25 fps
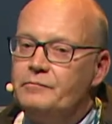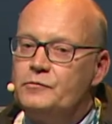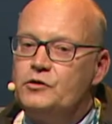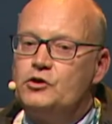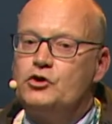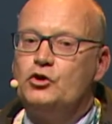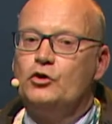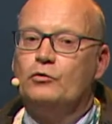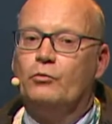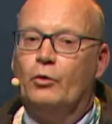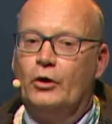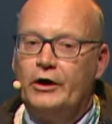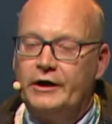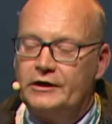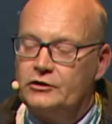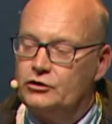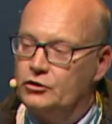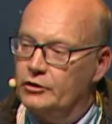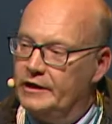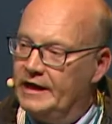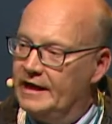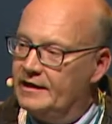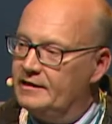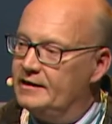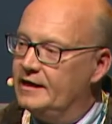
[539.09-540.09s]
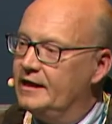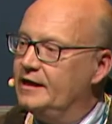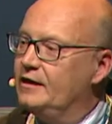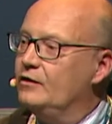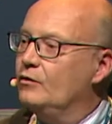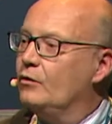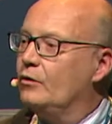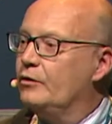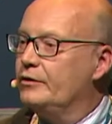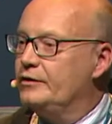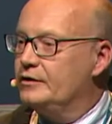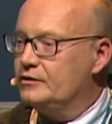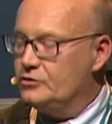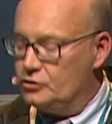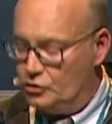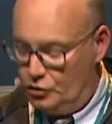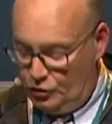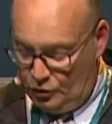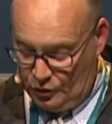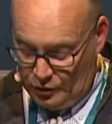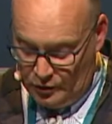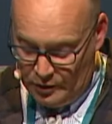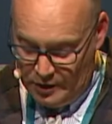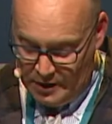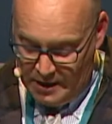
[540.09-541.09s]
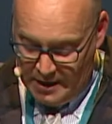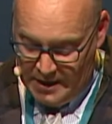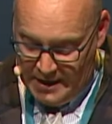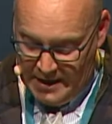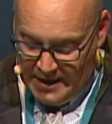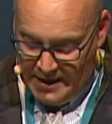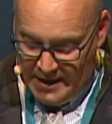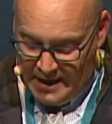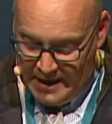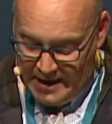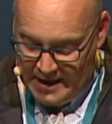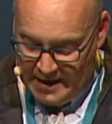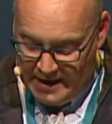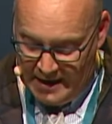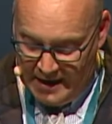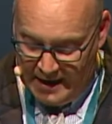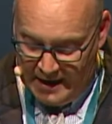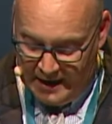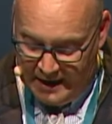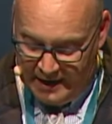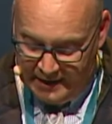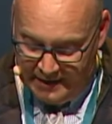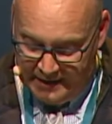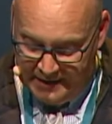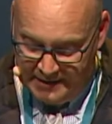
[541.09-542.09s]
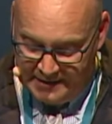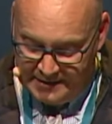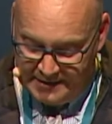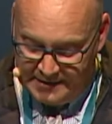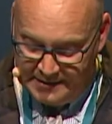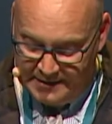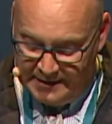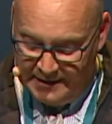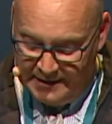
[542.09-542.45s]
to work together in order to harness